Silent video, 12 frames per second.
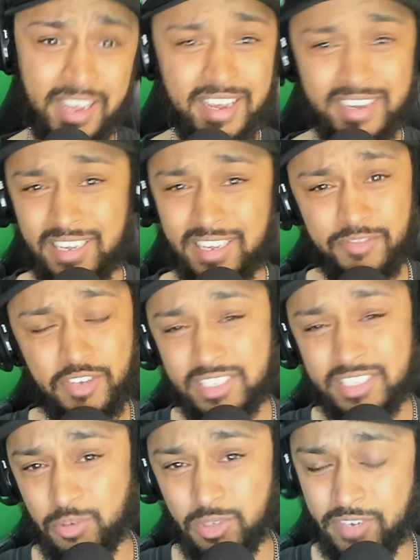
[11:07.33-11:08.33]
If you guys enjoyed
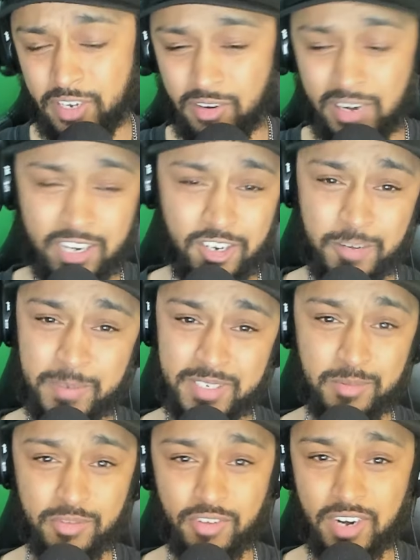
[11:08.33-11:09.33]
the video, like, comment,
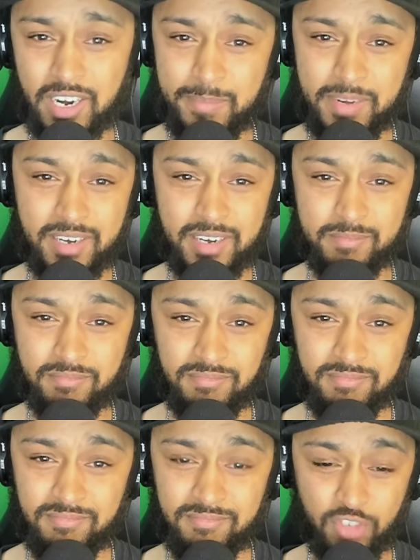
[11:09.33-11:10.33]
subscribe. Um,
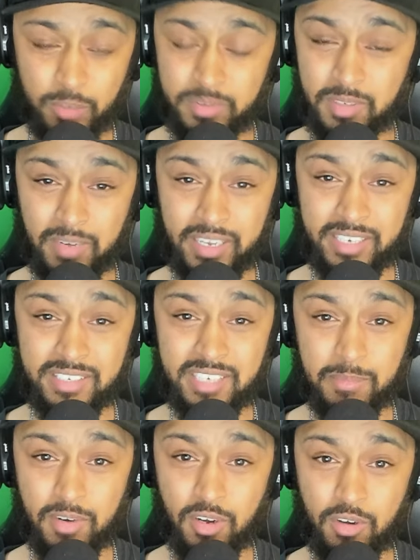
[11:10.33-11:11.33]
drop some links down
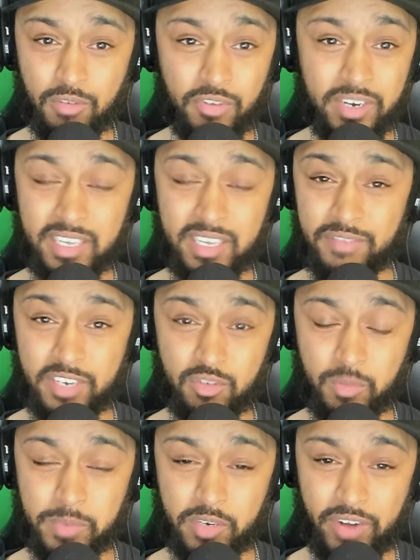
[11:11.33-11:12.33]
below for any other videos you want me to
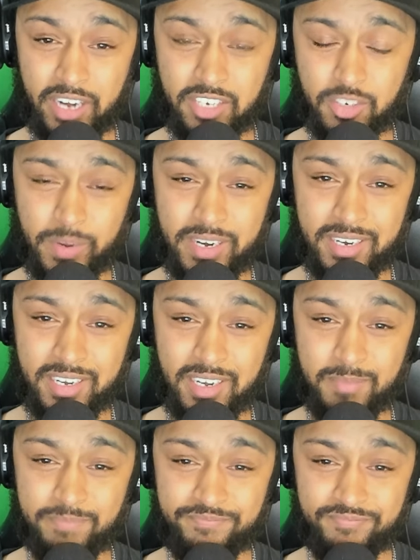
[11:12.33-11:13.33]
react to, and um,
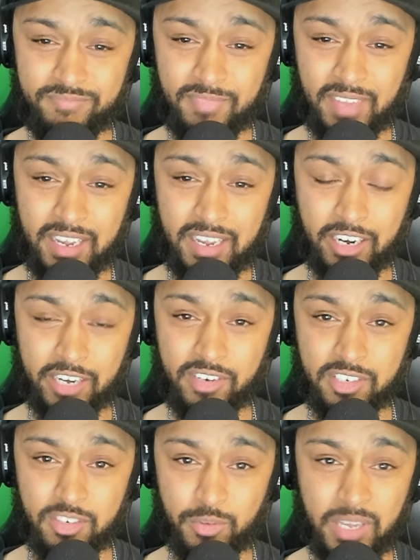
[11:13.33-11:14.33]
I'll get around to
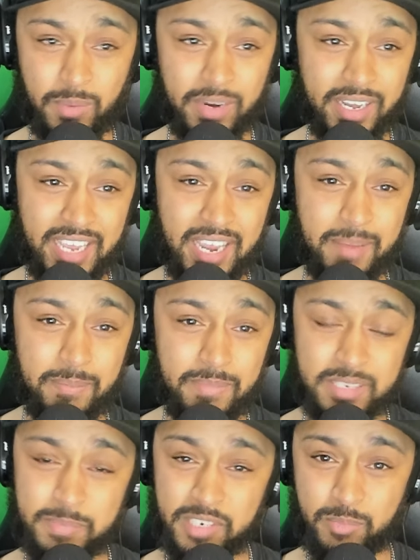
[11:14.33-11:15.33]
doing that when I can. But it's been
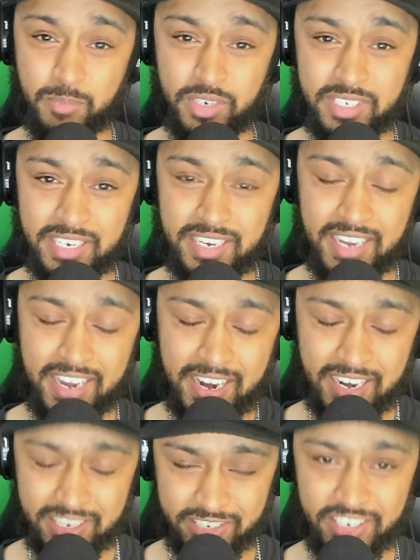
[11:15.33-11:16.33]
your boy T, and I'll
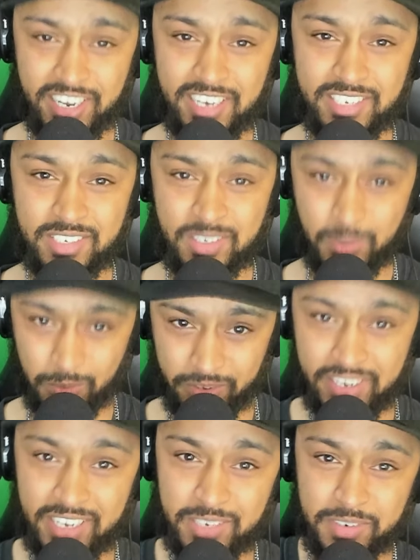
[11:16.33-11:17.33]
see you guys all on the
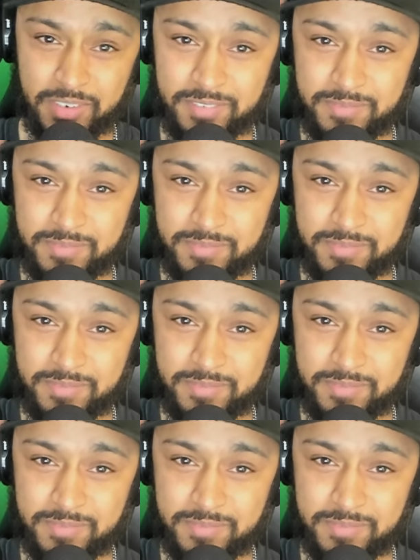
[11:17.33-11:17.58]
next one.